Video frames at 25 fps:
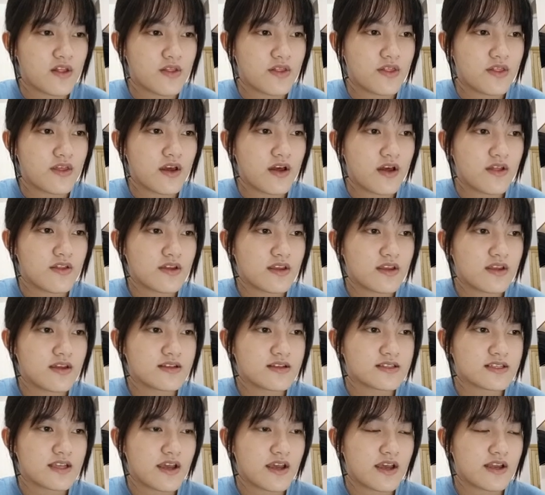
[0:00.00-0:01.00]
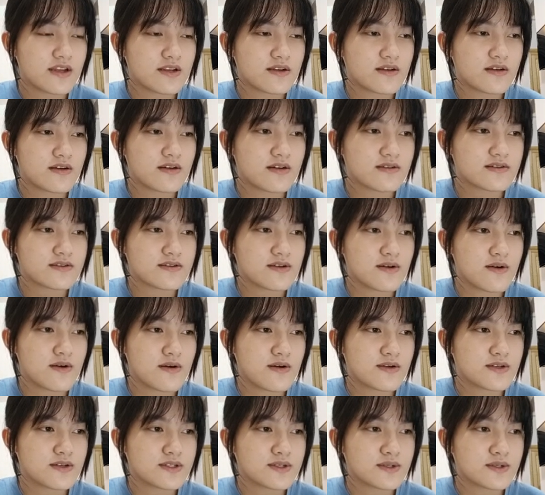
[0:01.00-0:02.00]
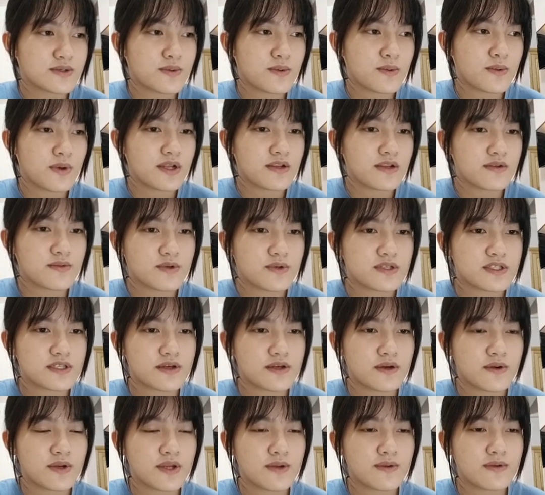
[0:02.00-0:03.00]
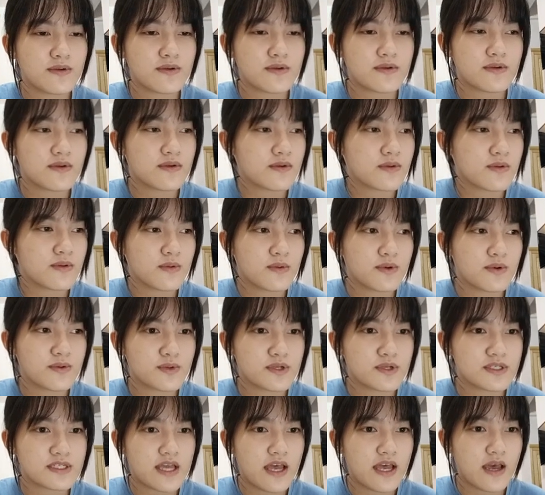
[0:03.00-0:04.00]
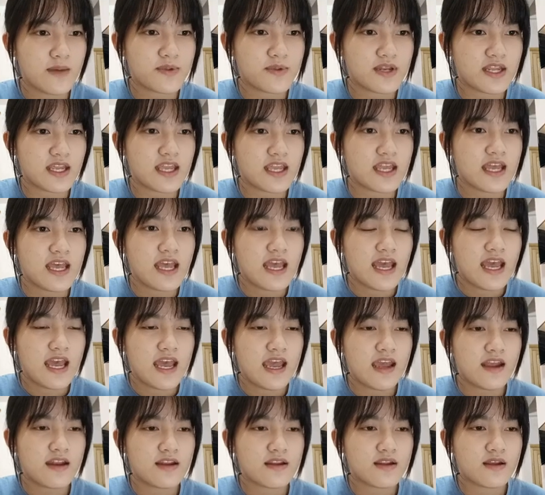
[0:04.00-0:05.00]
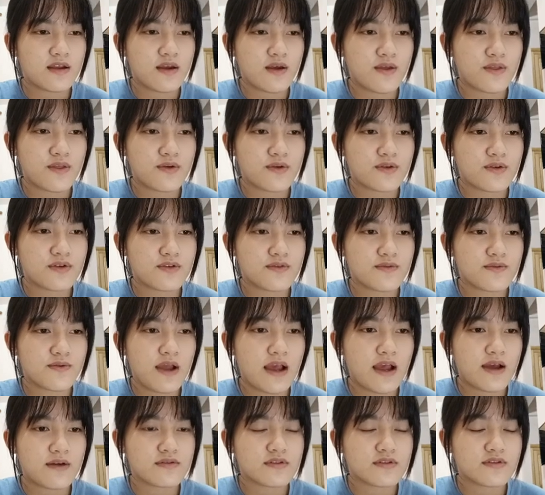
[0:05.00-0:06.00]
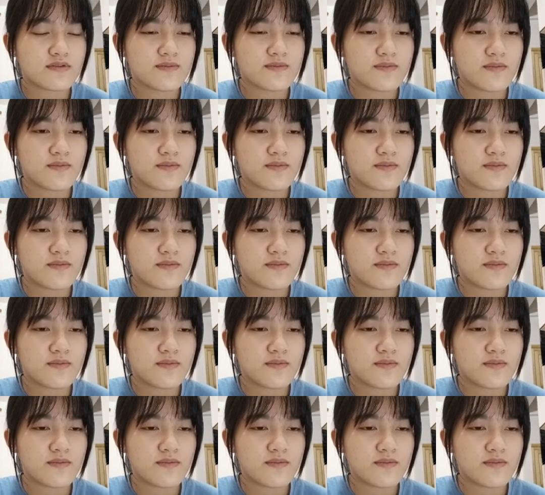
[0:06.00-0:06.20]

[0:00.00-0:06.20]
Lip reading: The other kids had caught on to what was happening and gathered around.